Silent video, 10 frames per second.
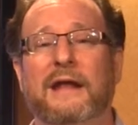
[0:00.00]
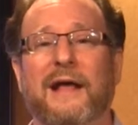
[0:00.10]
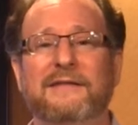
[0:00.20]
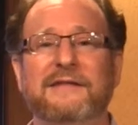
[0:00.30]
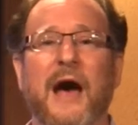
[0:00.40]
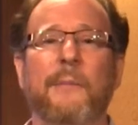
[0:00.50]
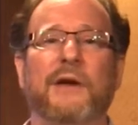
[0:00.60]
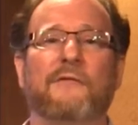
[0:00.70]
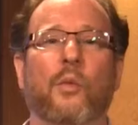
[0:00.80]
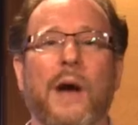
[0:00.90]
Now, that's the
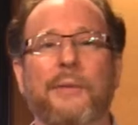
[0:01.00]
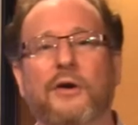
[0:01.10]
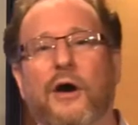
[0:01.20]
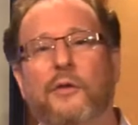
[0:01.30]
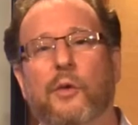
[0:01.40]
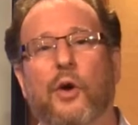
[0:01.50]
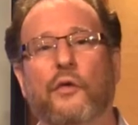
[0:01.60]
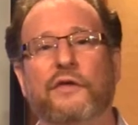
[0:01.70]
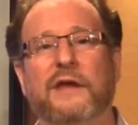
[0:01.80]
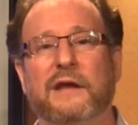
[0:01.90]
topic of a webinar that we're
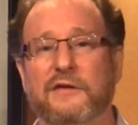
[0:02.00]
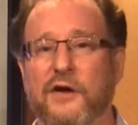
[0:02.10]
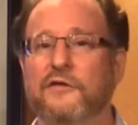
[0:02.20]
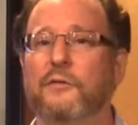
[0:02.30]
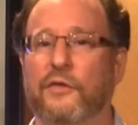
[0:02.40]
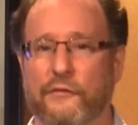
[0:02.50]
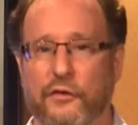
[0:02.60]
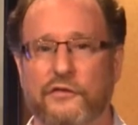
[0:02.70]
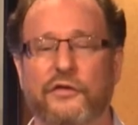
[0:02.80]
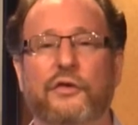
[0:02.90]
hosting in conjunction with
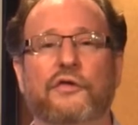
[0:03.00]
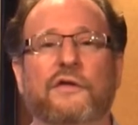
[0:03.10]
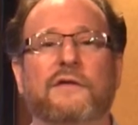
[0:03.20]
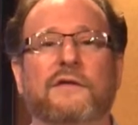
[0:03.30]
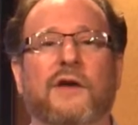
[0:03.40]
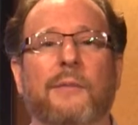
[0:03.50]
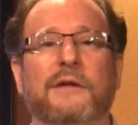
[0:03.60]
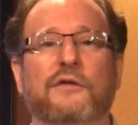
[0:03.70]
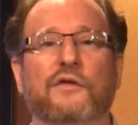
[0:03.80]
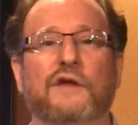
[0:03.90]
Verse Solutions this
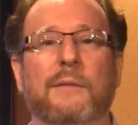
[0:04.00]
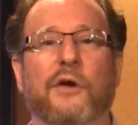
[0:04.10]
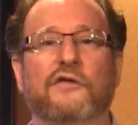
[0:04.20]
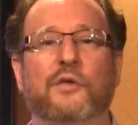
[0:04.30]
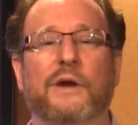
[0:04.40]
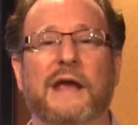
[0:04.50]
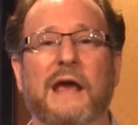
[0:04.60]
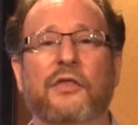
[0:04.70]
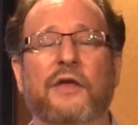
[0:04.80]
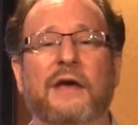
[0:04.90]
coming Tuesday, March
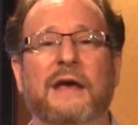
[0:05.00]
twenty-eighth,